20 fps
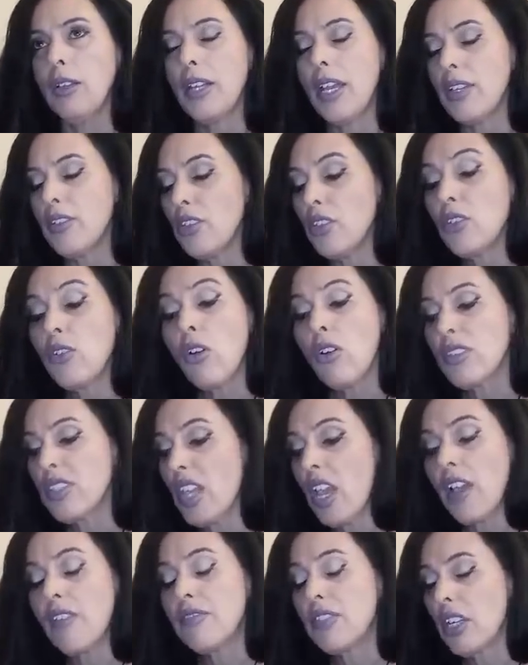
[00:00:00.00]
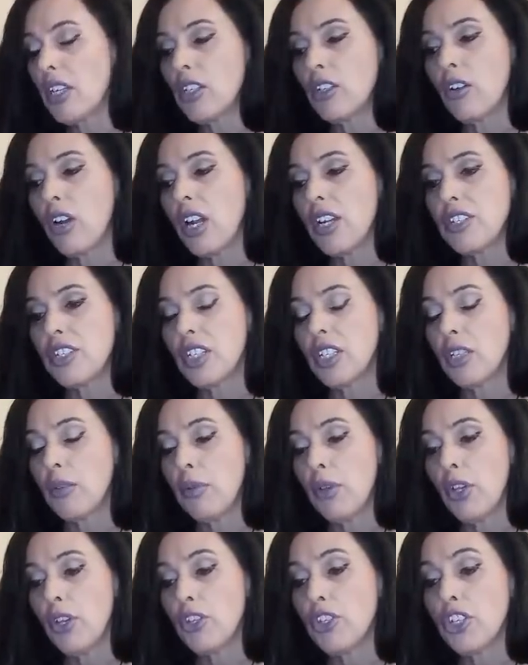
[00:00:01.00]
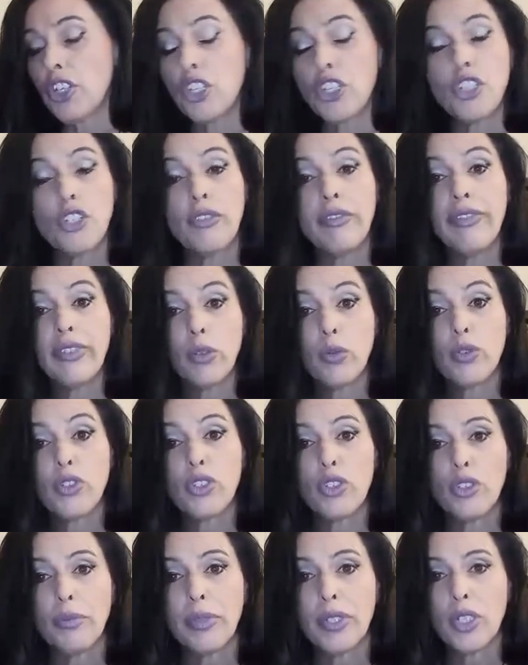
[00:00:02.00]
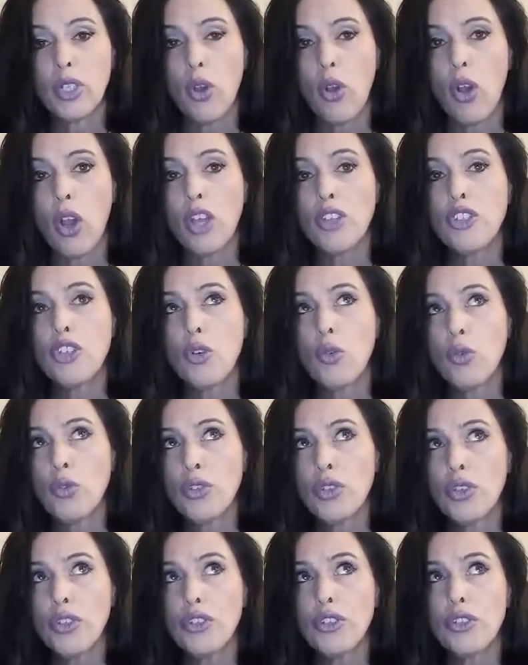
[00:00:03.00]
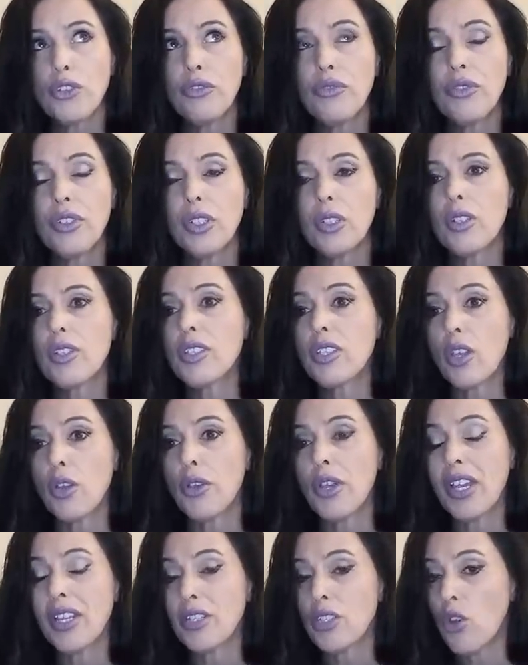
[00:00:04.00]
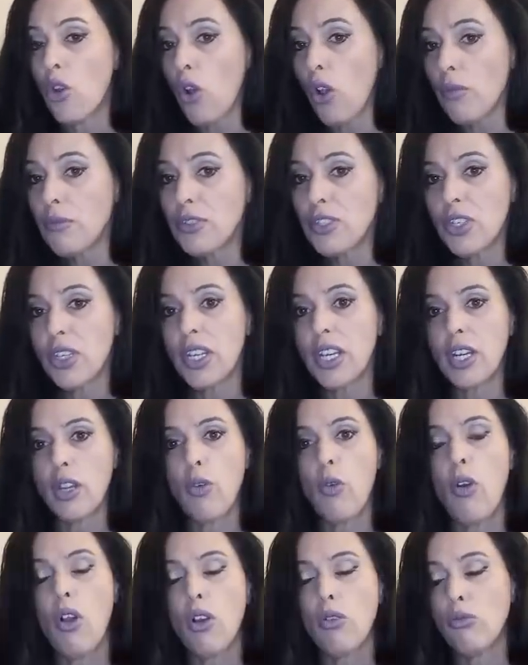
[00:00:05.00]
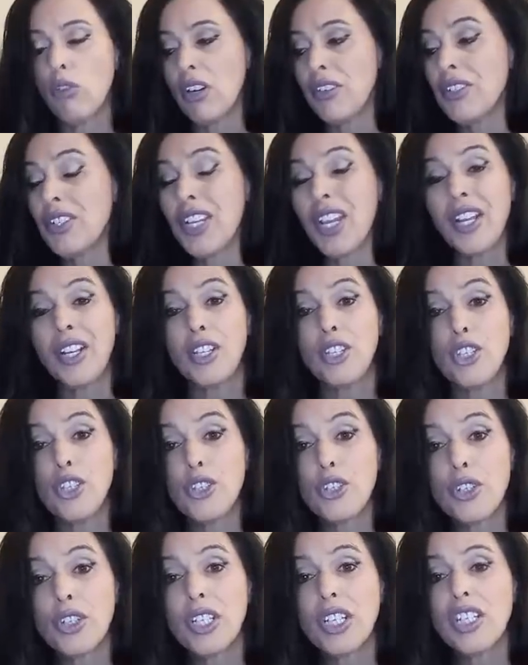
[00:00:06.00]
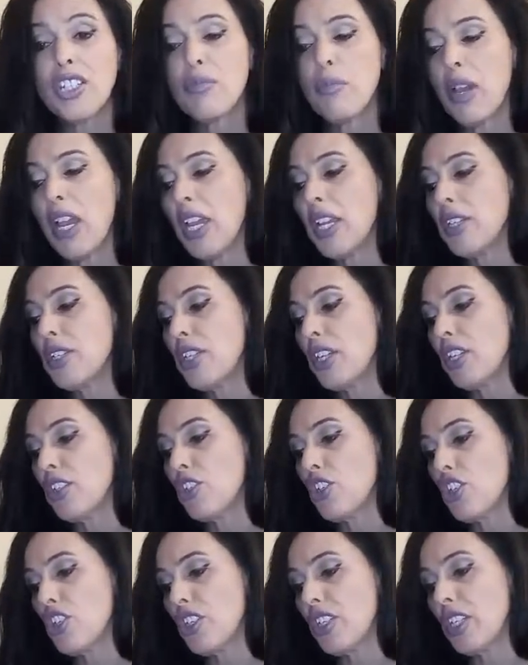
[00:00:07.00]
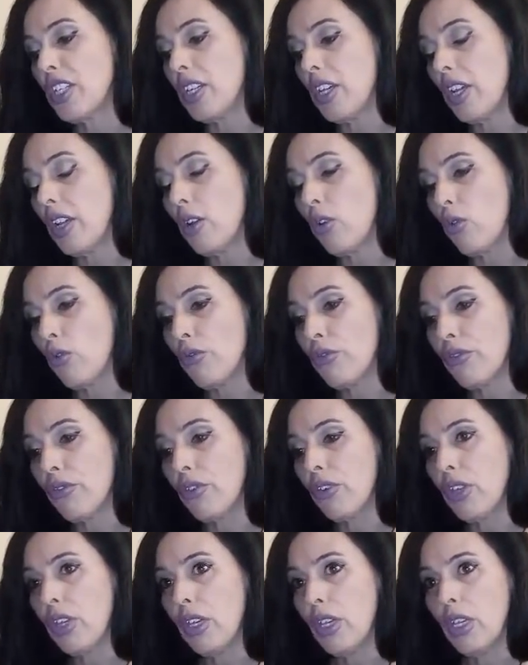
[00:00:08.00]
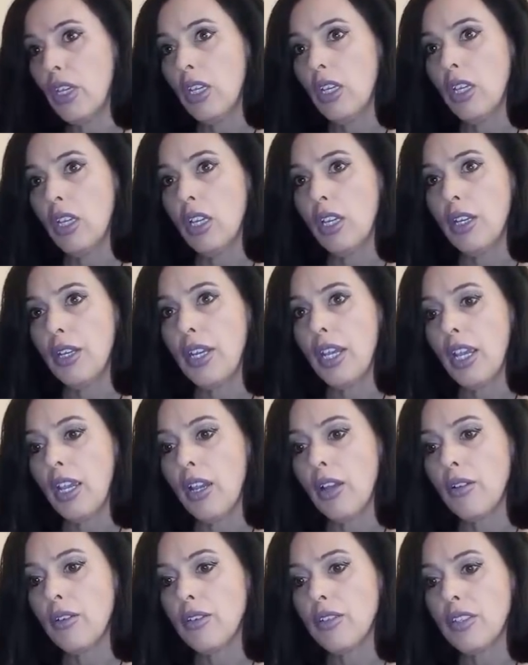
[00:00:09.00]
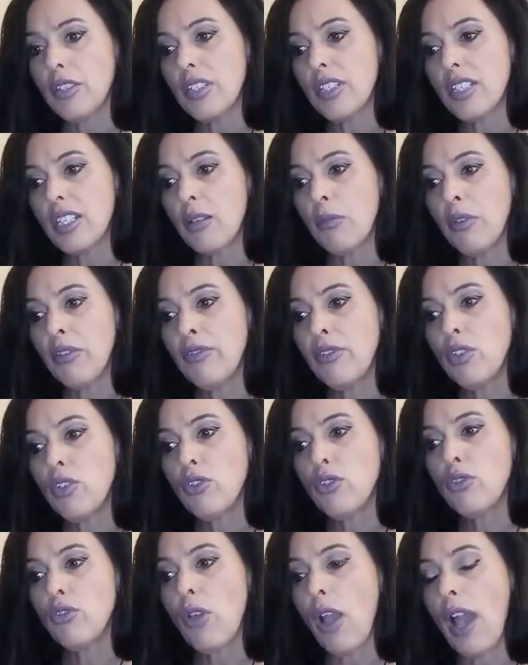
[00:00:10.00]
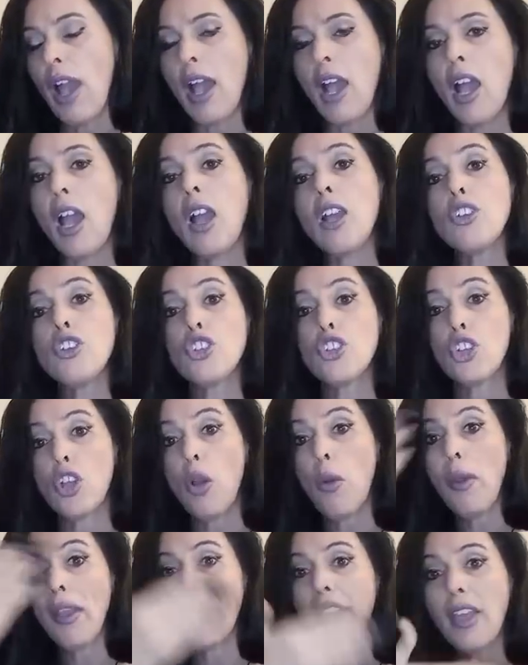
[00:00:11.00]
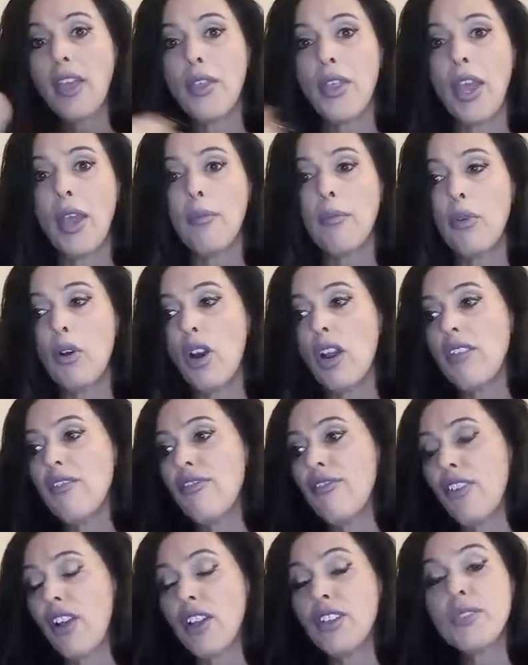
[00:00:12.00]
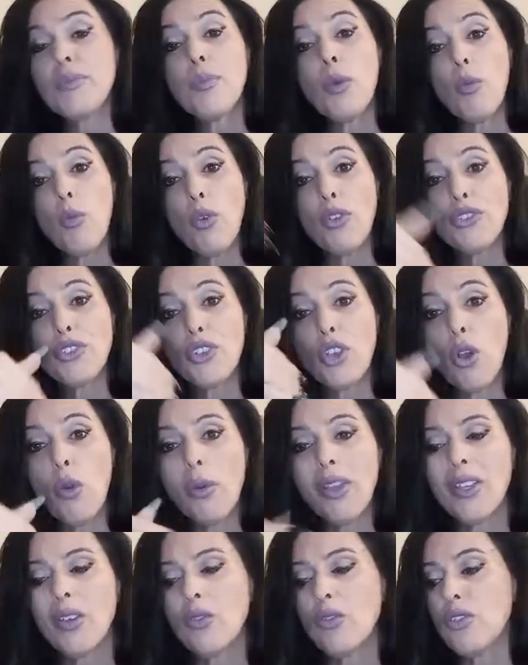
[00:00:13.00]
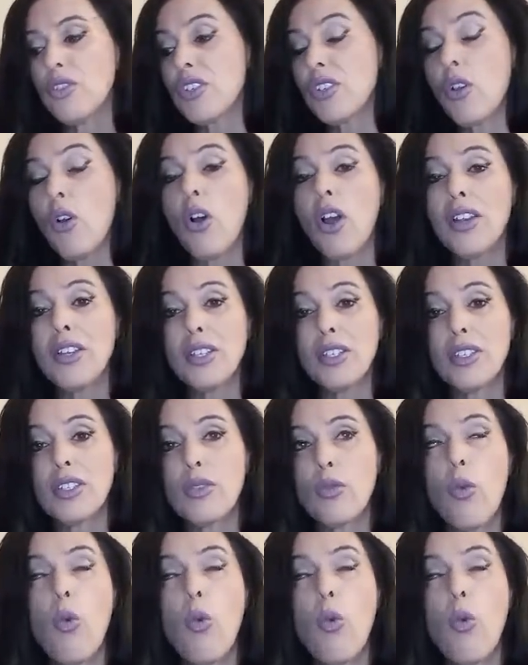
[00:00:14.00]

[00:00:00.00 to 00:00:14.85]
Now, you guys have done a great deal of purging. You do feel super tired. You also do feel as though at times you're getting quite run down and you do need to pay attention to your health. Now, some of you are showing that brave face, but what's going on inside is